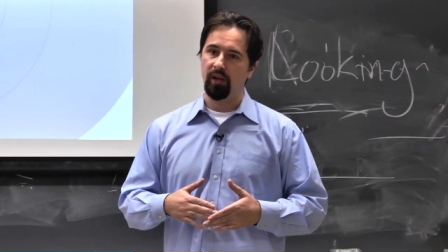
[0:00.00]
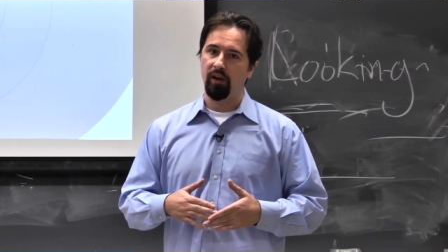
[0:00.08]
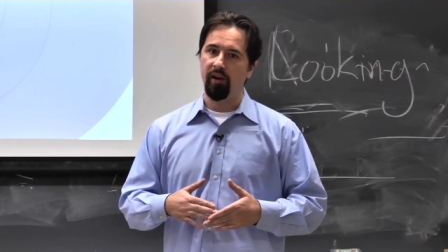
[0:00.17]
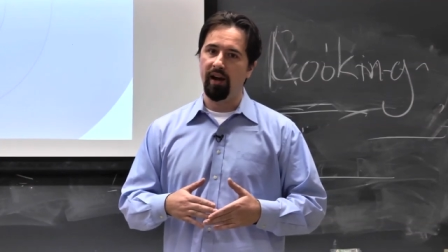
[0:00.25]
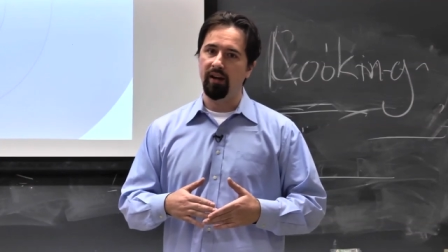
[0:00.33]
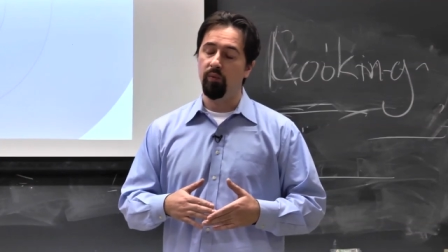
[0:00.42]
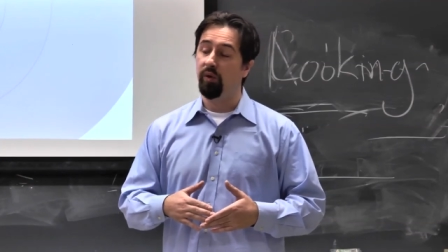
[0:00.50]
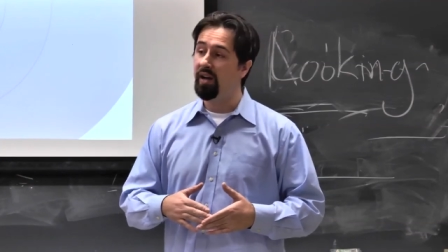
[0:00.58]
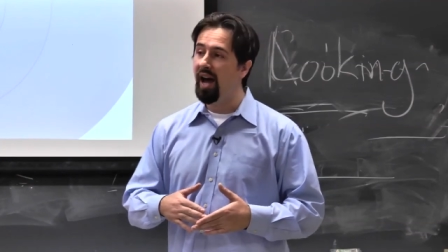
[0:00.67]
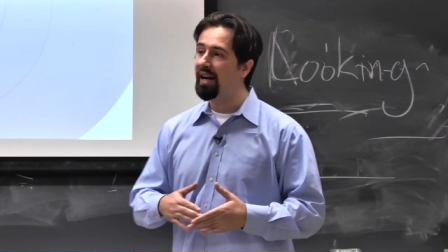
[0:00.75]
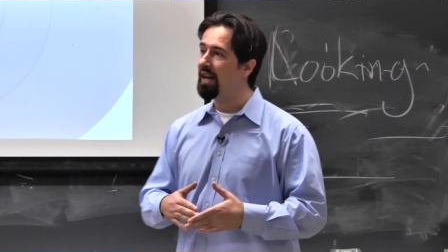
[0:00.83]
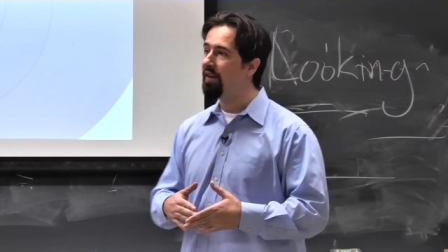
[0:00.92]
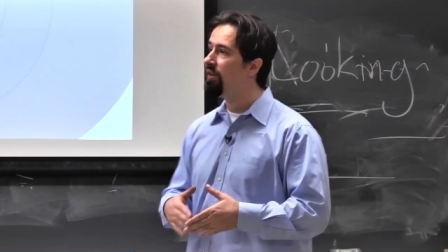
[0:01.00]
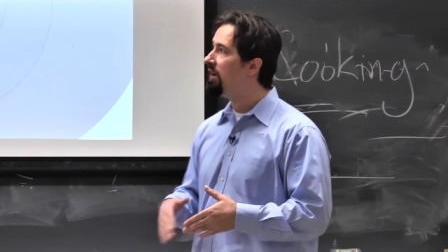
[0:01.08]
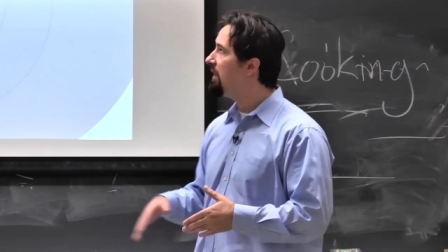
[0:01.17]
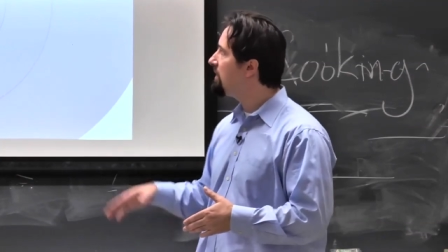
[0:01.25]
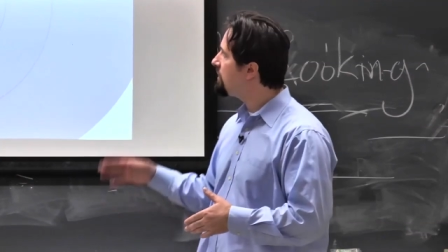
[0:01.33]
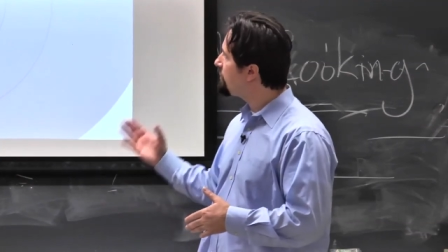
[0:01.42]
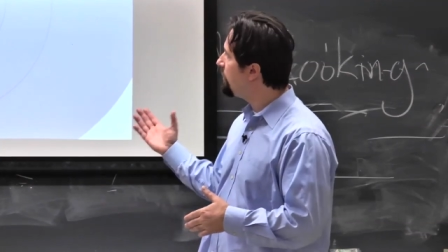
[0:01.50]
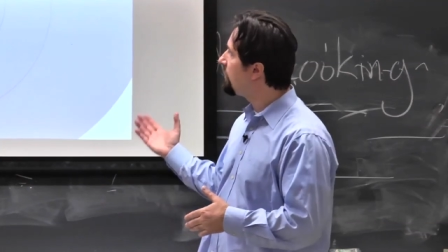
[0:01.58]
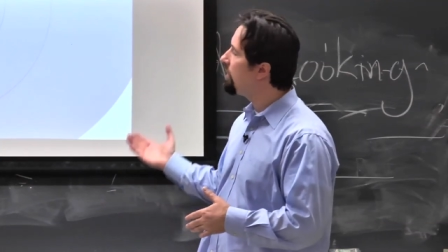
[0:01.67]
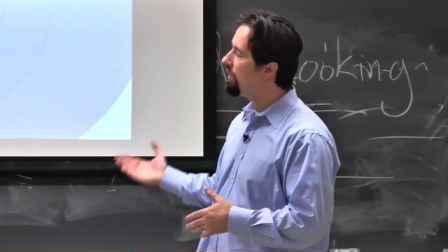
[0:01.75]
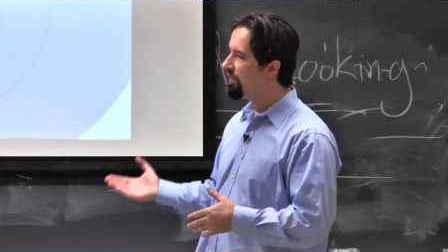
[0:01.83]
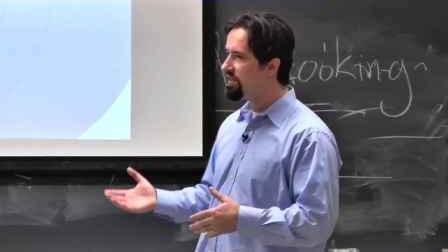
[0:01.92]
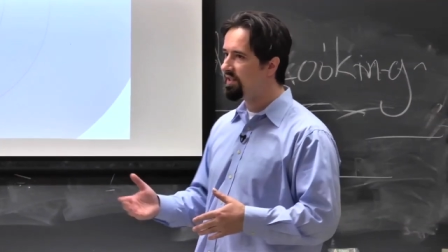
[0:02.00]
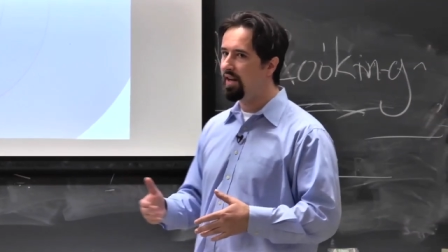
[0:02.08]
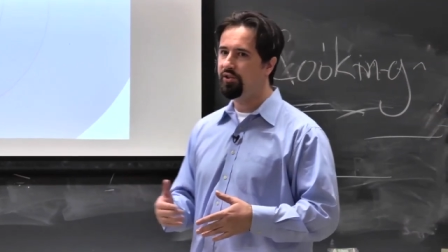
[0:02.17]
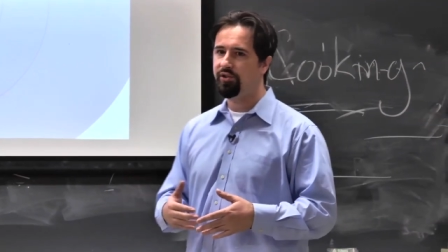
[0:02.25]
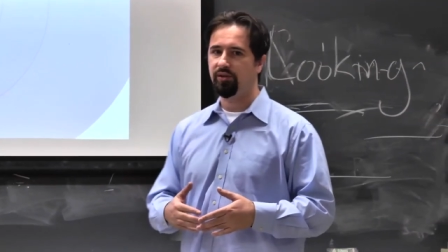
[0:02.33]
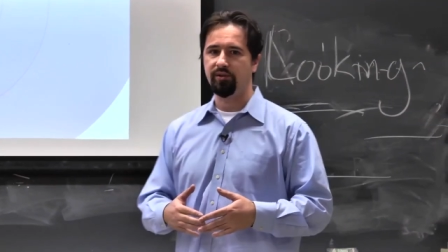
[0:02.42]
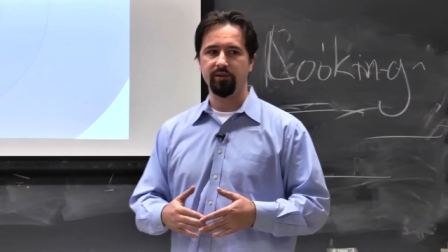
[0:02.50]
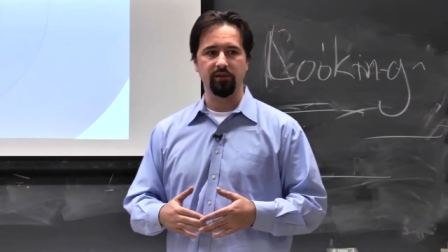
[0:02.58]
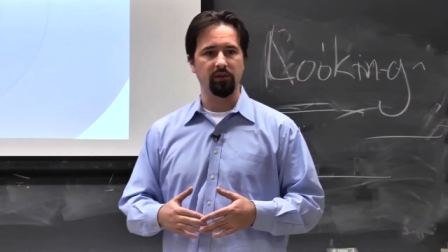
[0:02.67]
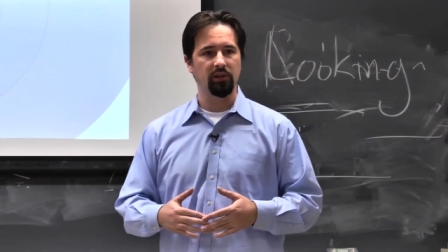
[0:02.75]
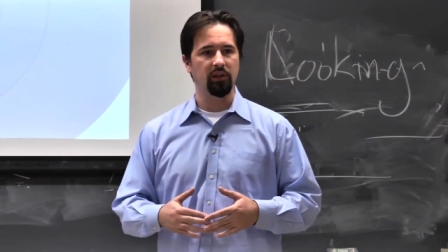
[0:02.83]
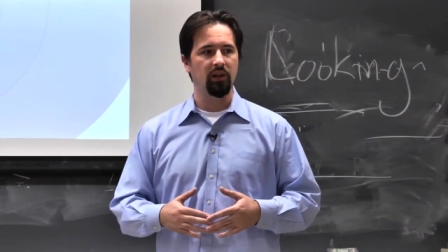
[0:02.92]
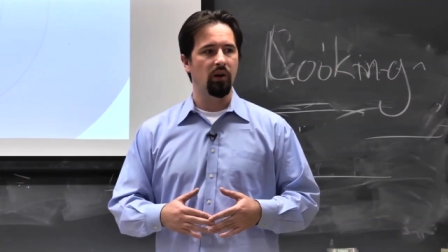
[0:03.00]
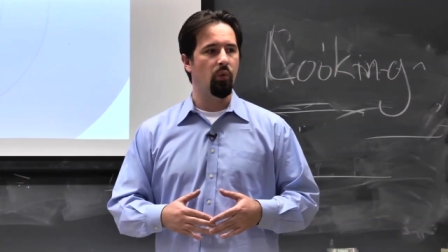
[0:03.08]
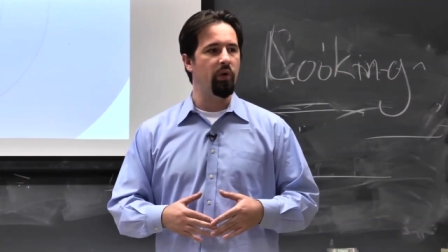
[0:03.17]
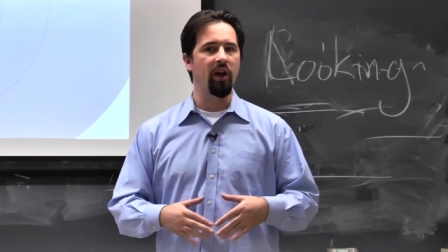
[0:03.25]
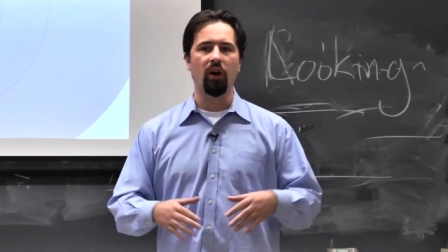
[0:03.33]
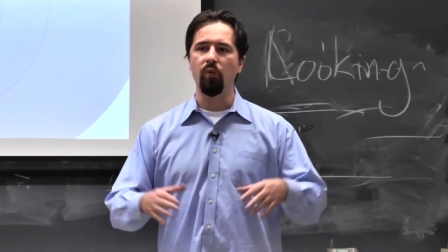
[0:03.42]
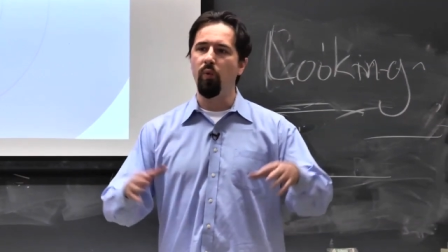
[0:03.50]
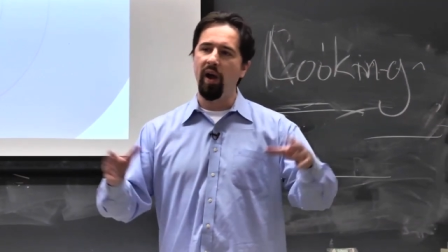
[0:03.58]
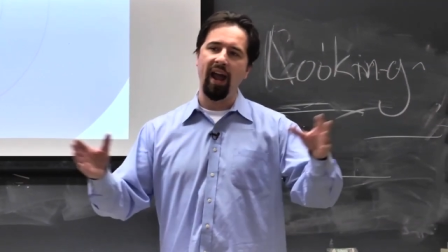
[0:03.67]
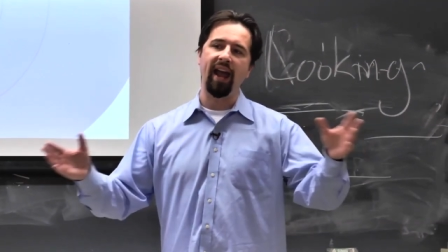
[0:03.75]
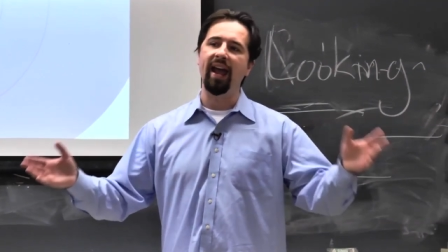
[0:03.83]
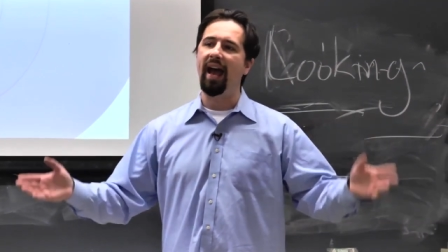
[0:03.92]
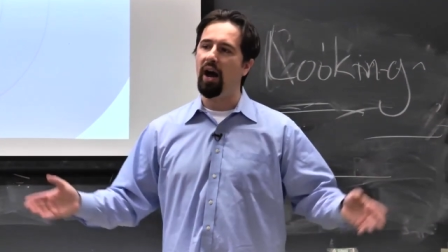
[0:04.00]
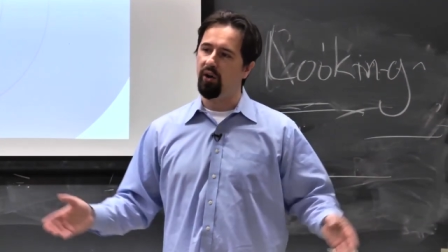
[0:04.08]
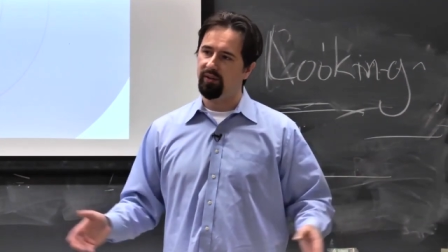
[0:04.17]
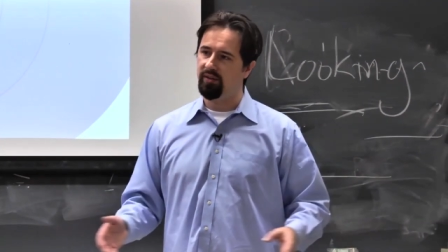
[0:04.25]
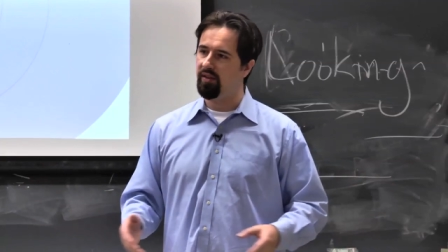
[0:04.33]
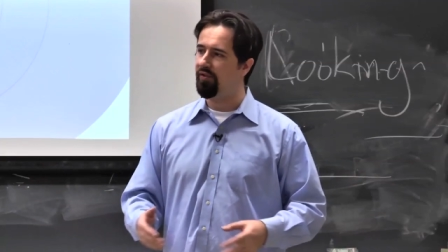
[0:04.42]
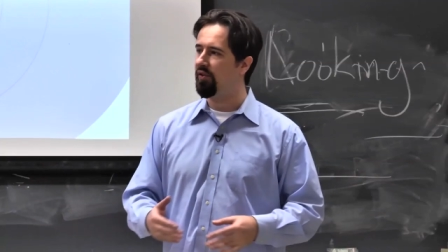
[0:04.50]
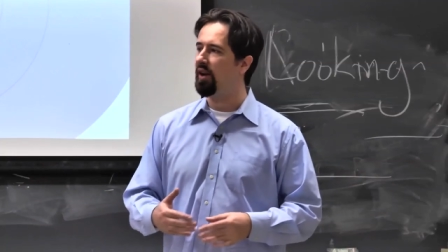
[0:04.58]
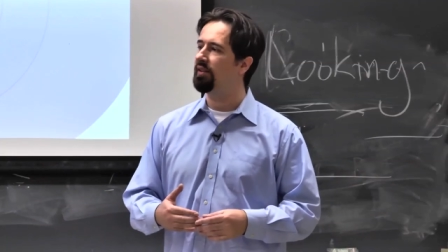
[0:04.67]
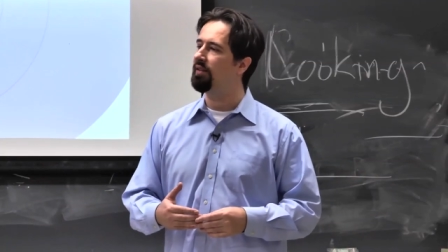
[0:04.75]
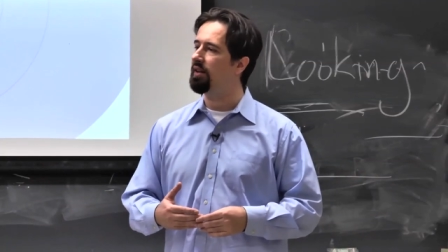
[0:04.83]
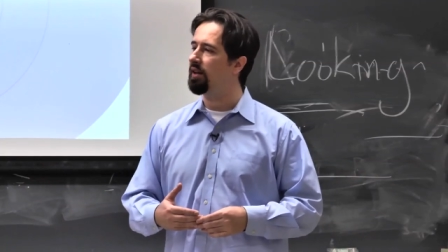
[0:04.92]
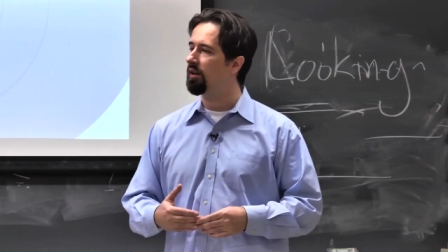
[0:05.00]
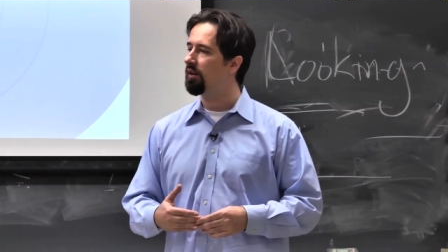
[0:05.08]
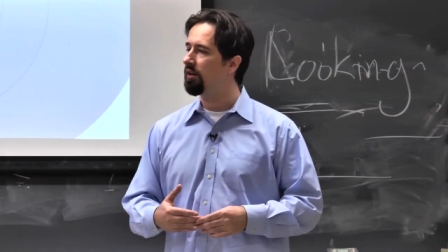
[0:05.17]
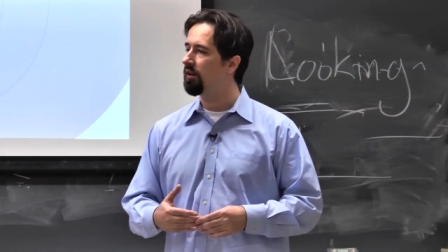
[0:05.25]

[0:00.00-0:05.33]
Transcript: All right? We're not even in the circle of essentials. We are way out in the frontier.